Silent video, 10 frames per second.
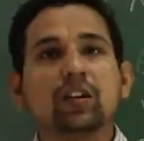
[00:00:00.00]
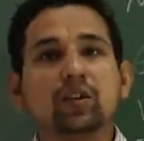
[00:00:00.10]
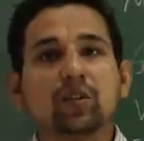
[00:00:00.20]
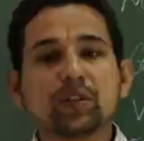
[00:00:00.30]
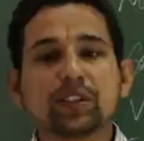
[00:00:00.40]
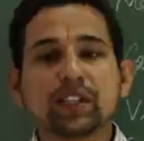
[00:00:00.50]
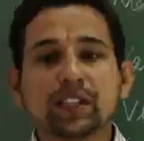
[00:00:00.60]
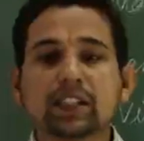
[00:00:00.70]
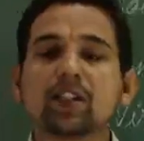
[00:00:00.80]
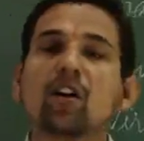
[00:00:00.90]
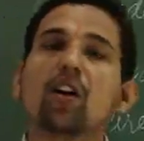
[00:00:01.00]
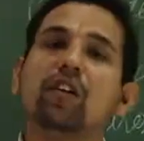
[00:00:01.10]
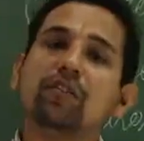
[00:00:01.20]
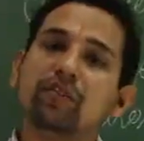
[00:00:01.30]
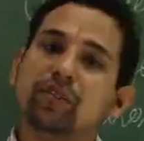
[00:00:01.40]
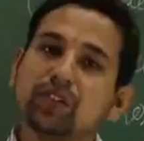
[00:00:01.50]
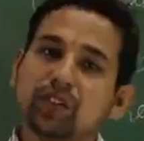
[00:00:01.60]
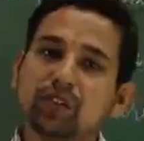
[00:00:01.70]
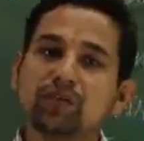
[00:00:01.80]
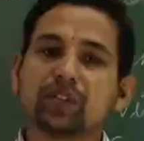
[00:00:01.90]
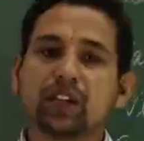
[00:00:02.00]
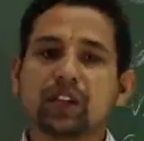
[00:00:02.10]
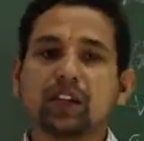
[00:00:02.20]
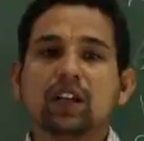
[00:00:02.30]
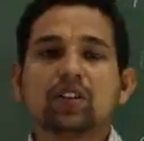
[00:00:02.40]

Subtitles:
doses of new drug.